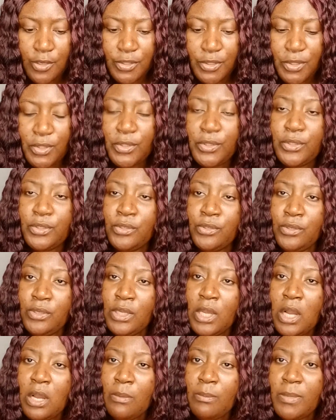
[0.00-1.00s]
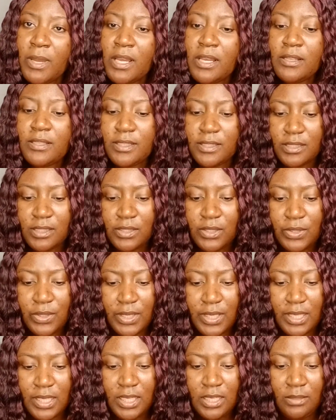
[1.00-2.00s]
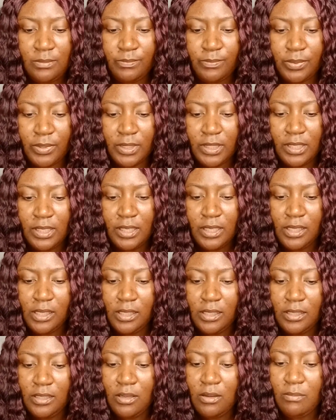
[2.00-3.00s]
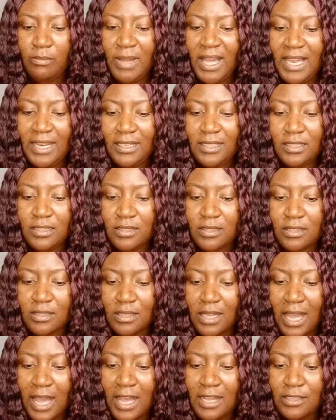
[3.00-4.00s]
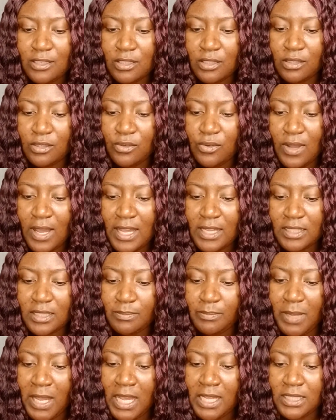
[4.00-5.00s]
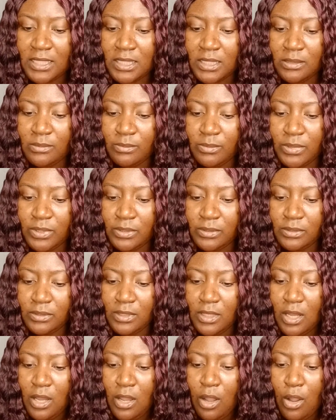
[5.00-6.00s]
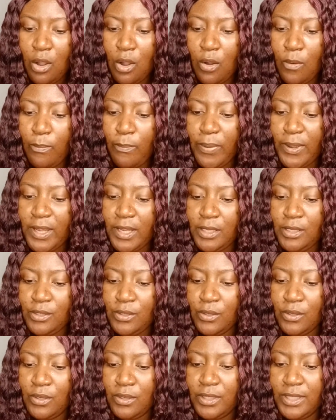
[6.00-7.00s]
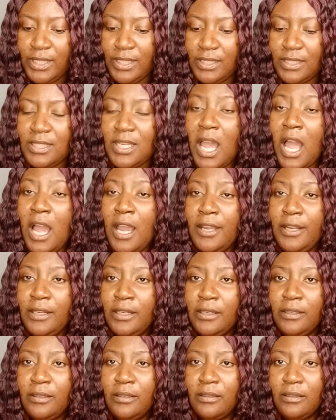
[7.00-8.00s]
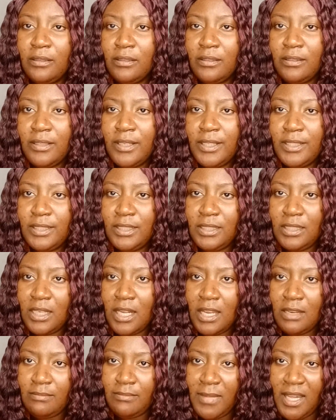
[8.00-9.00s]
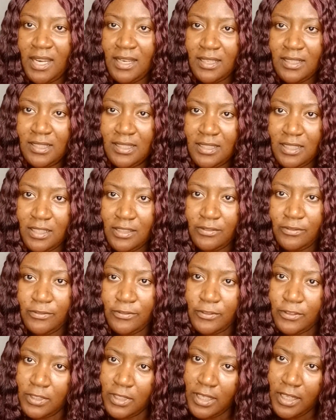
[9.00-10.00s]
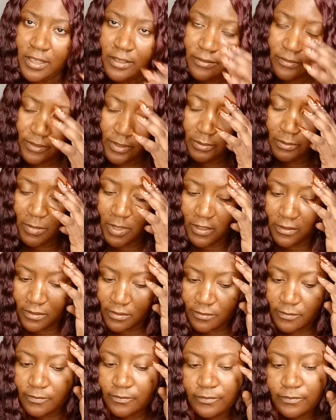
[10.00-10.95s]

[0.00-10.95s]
So do your best to keep your balance as low as possible, or pay your entire credit card balance in full every month.